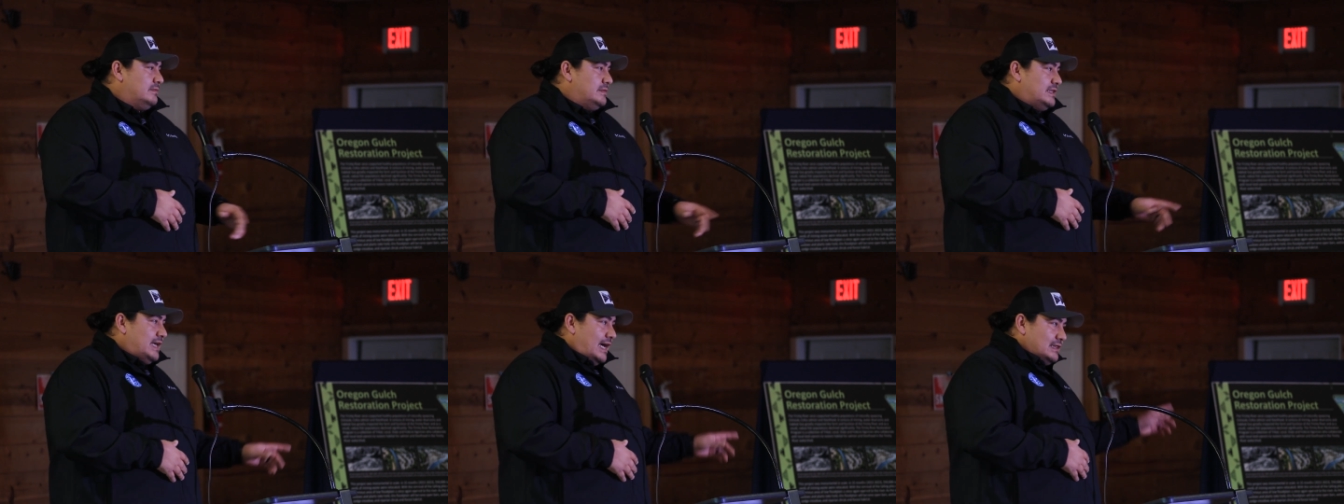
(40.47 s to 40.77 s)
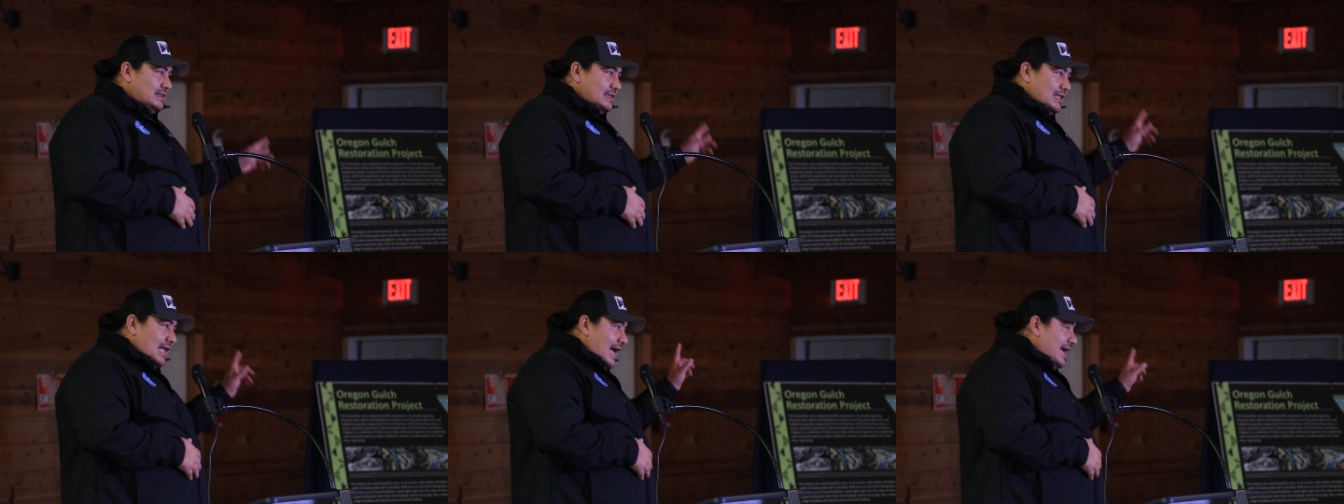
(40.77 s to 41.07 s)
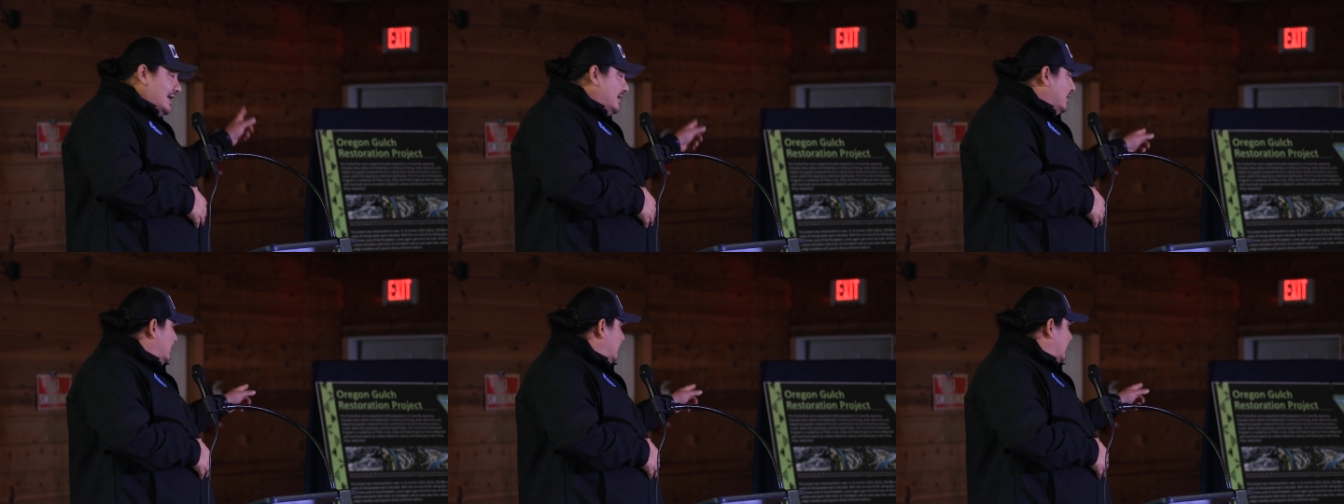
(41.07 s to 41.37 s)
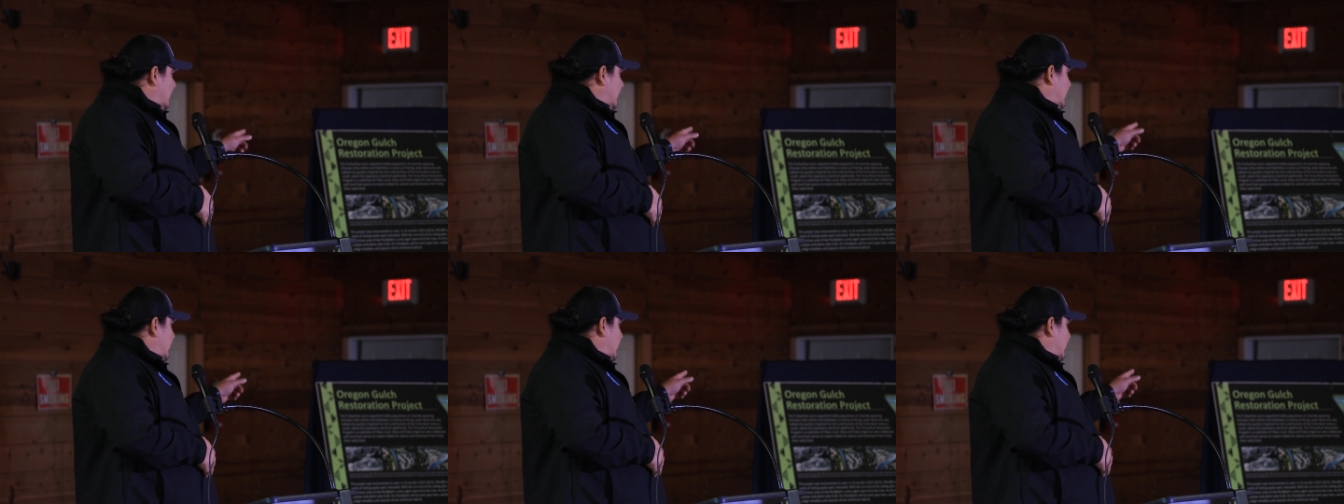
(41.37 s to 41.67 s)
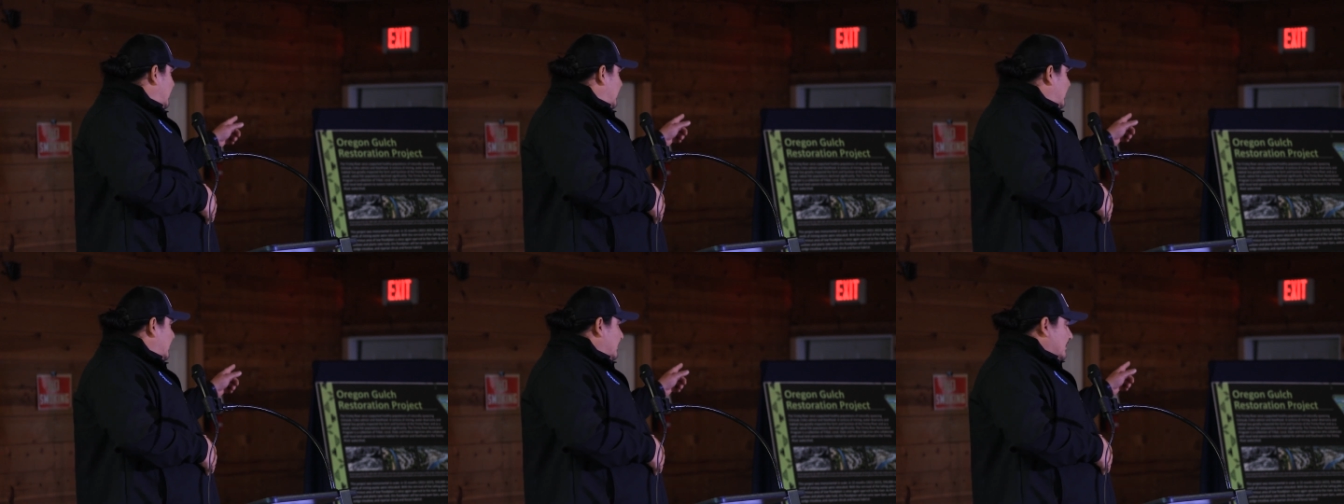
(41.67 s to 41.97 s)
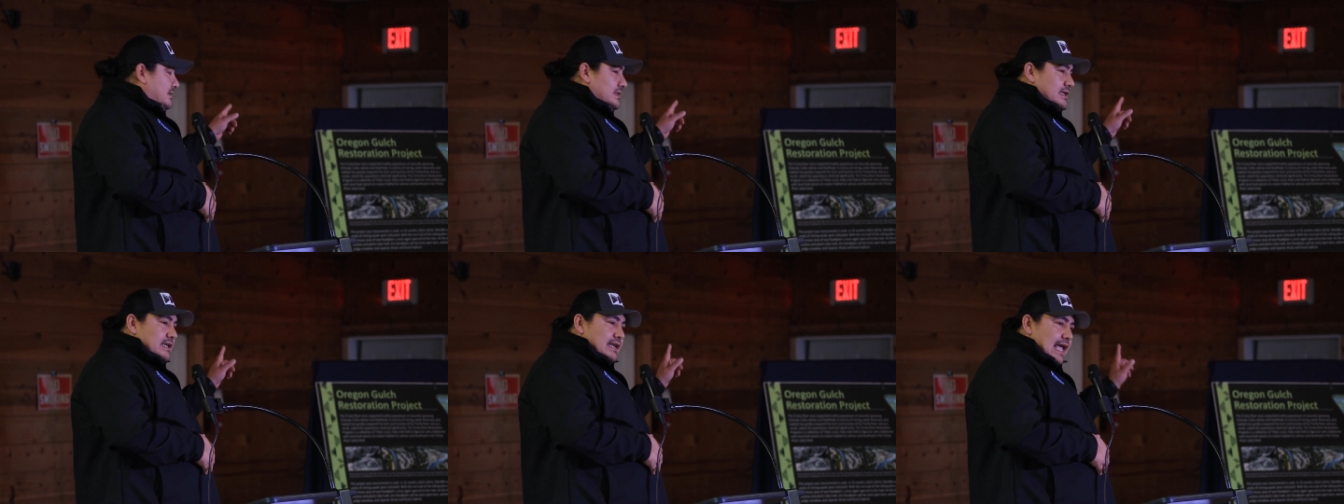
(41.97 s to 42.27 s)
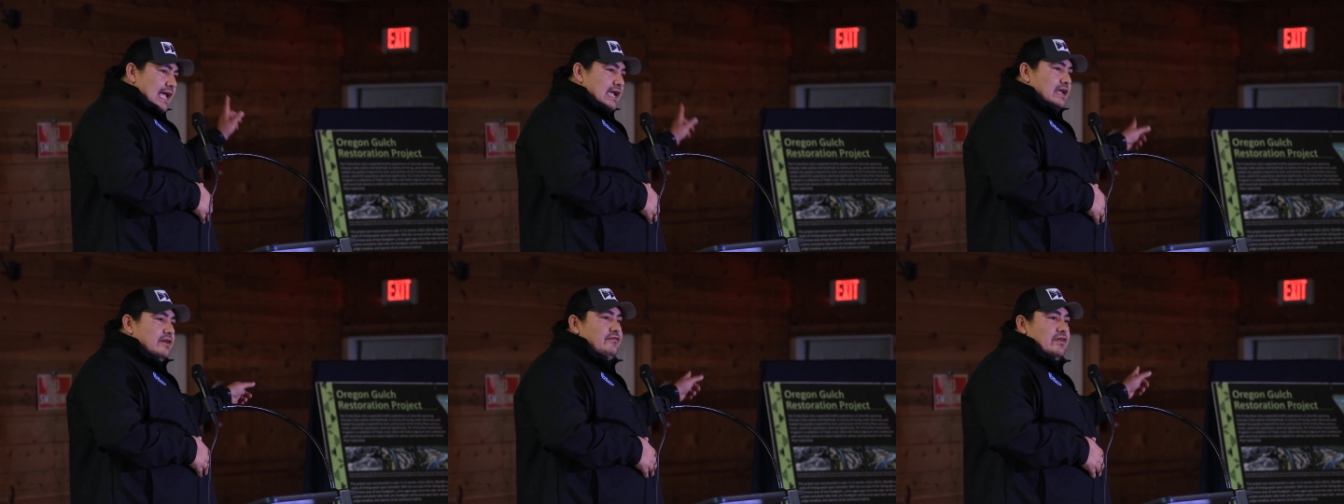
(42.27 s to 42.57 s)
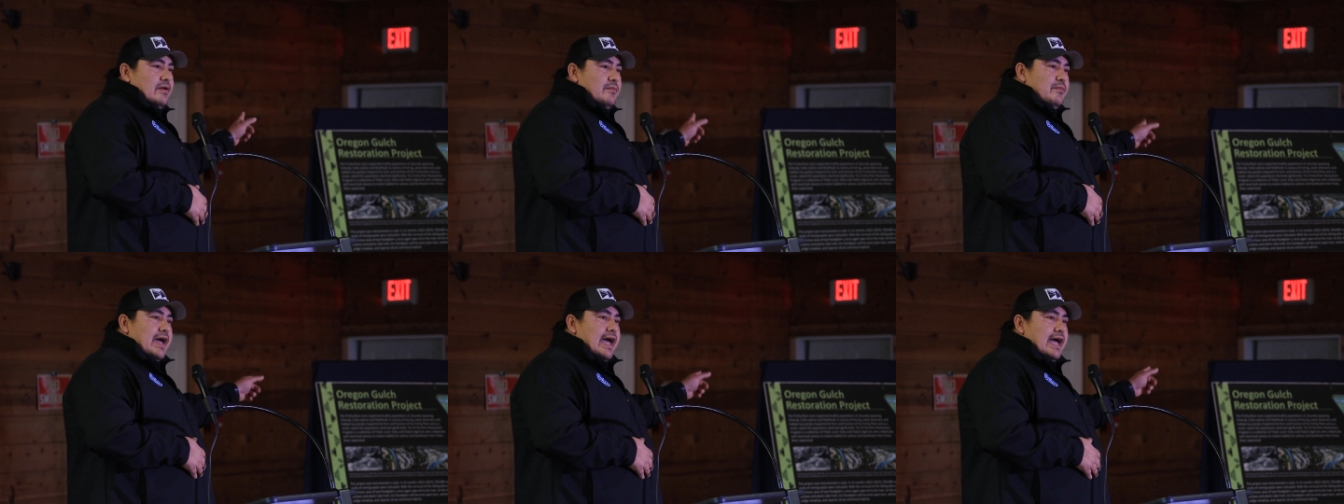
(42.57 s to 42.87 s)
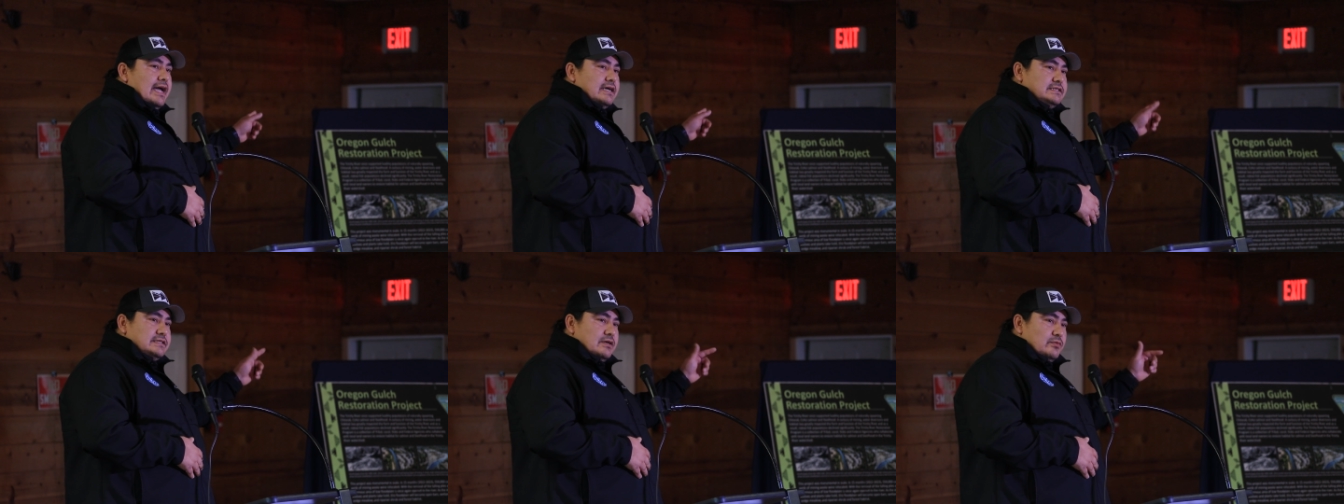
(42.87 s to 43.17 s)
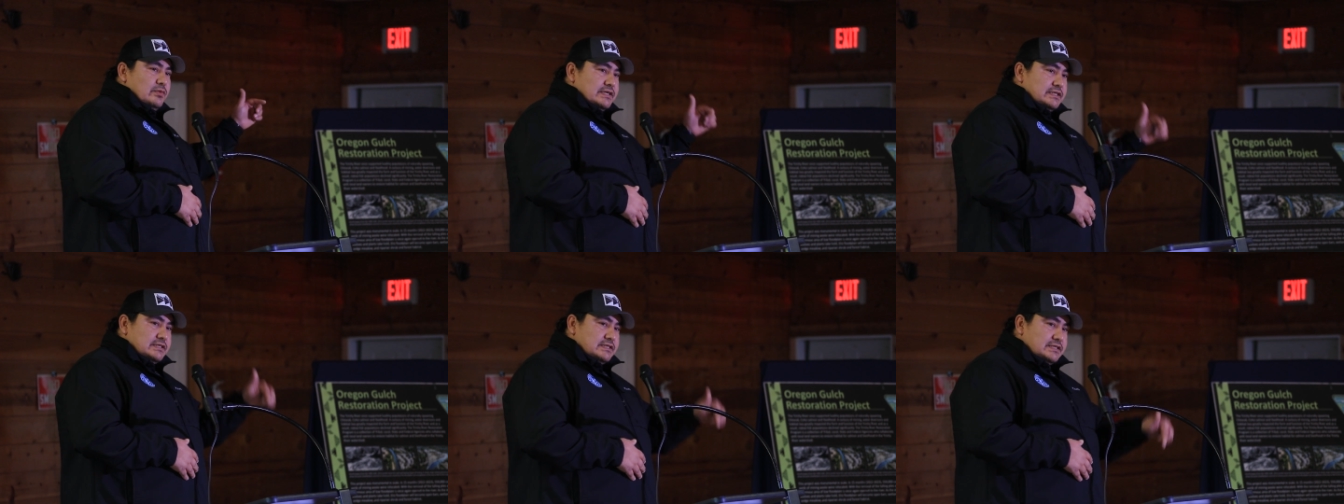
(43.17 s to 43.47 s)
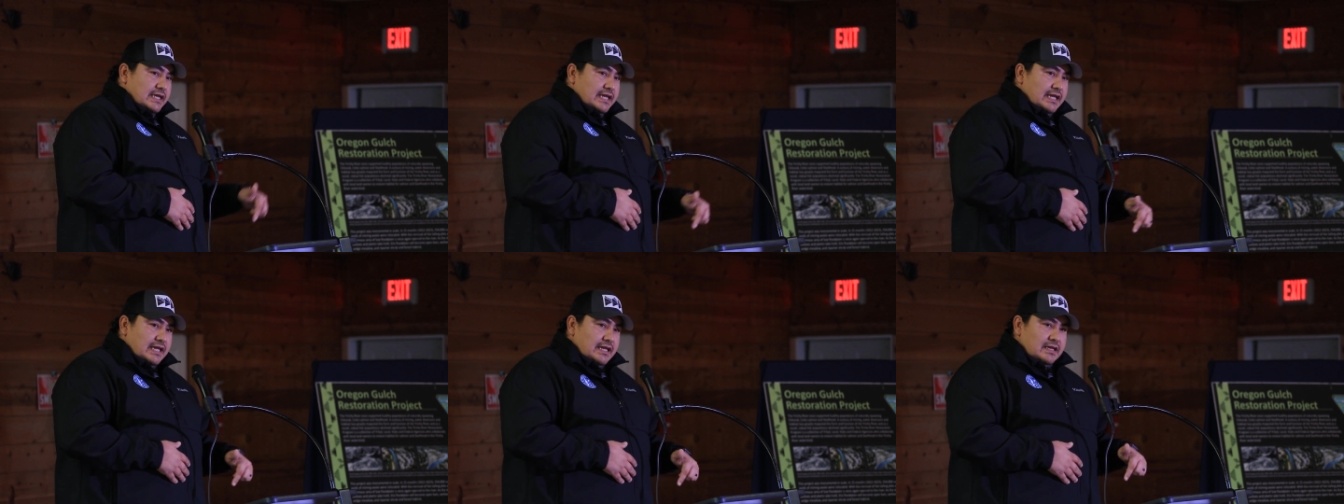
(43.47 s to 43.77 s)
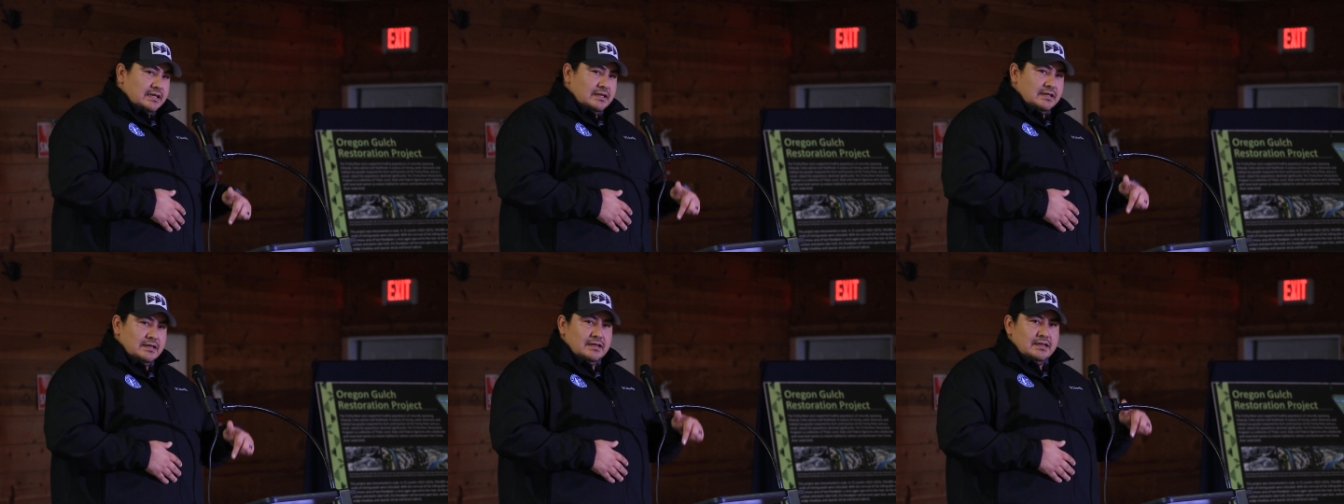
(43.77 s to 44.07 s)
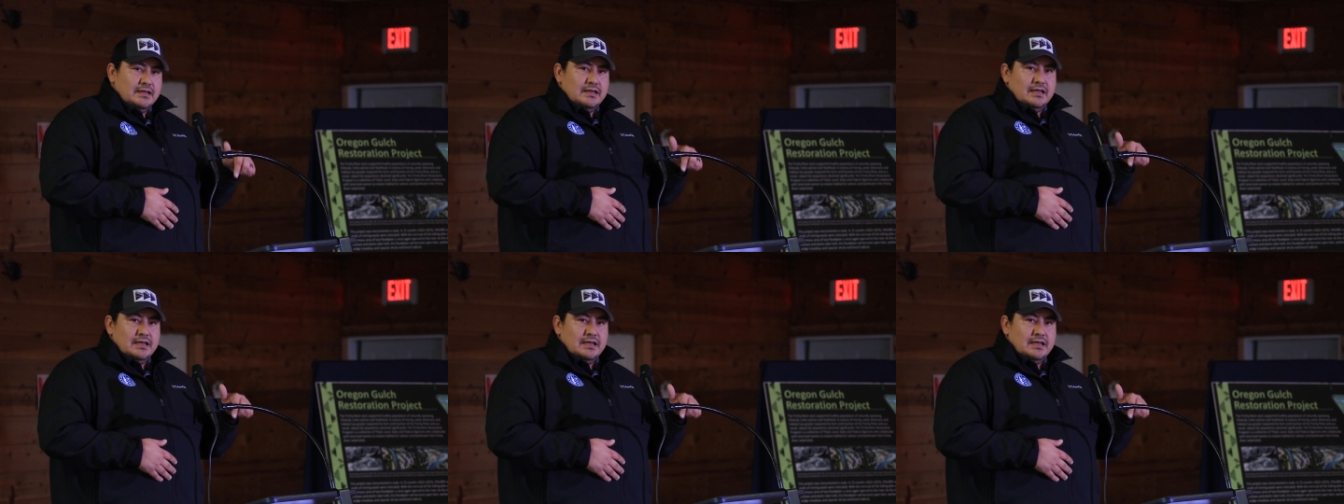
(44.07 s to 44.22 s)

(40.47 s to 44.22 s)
That led to the negative impacts that we see